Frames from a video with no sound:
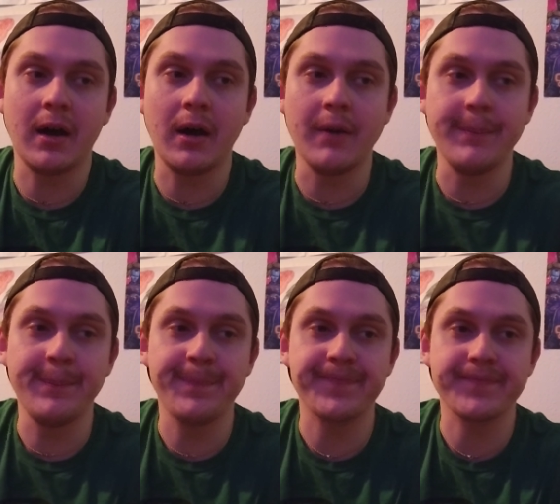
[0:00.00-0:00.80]

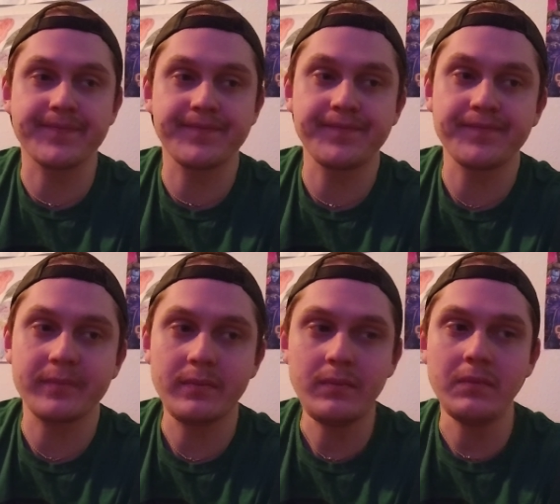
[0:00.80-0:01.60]
Um,
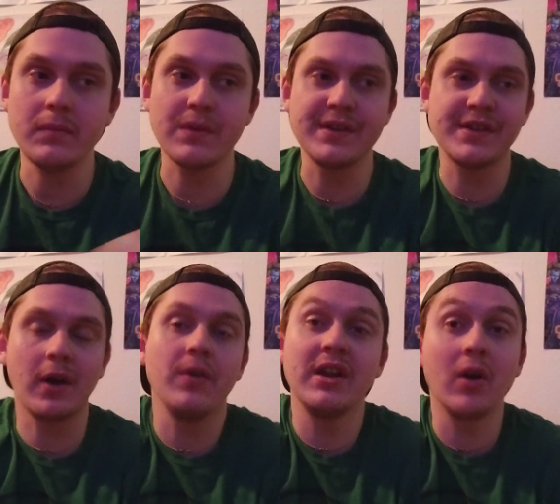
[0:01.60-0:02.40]

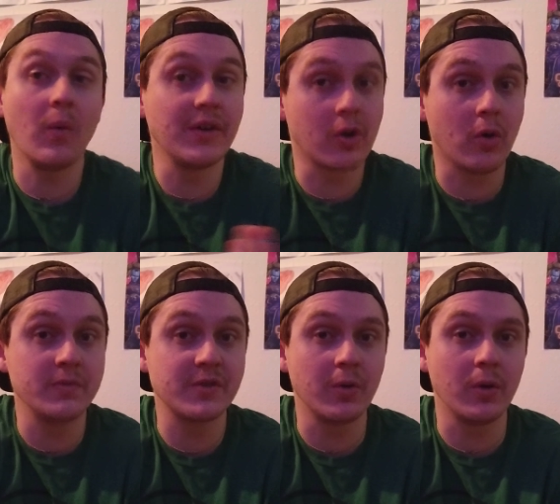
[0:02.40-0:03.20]
so, you know, when you're
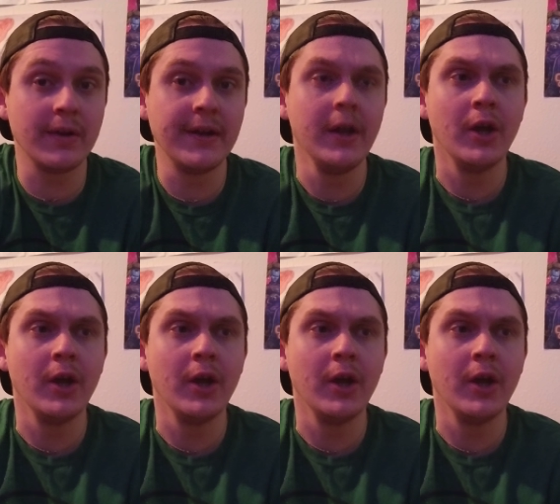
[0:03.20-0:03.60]
homeschooled,